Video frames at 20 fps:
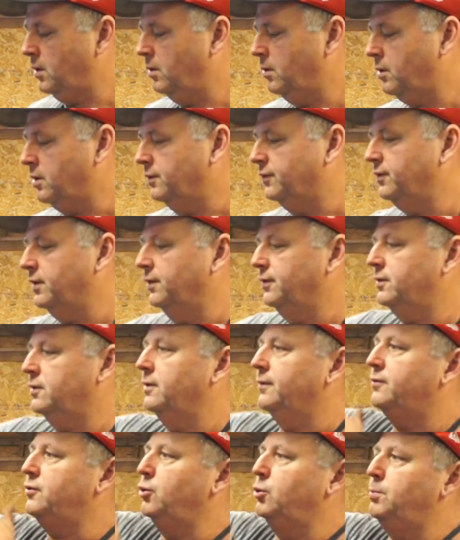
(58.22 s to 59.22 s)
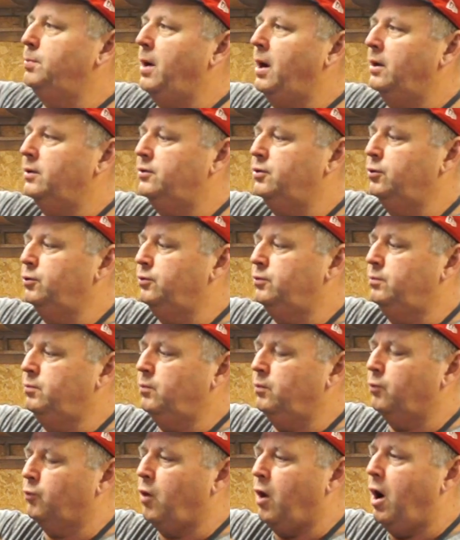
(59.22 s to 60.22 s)
consisted of two
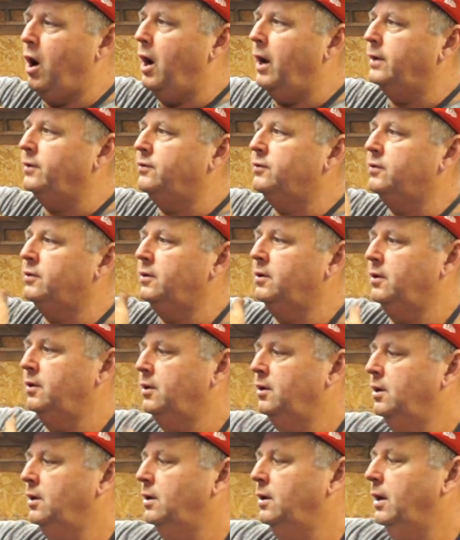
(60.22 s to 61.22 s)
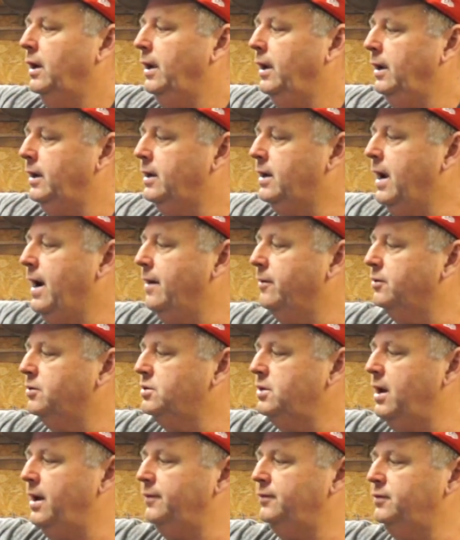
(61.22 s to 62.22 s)
rods, a counter
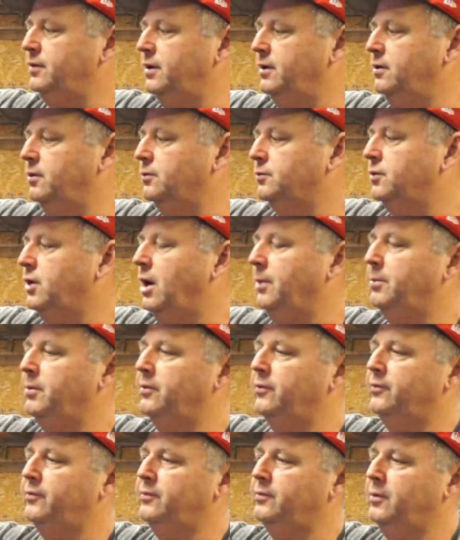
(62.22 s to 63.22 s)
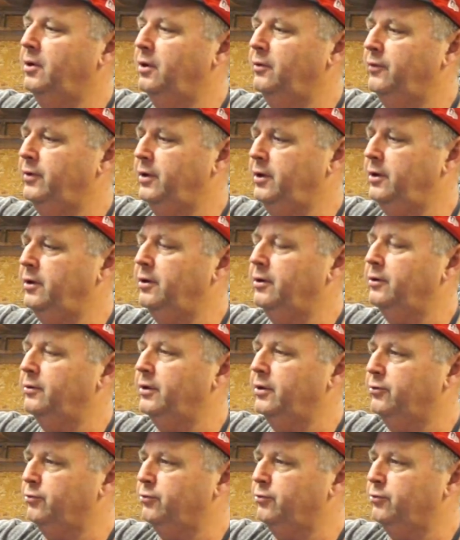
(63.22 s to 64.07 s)
shaft sitting on top of here that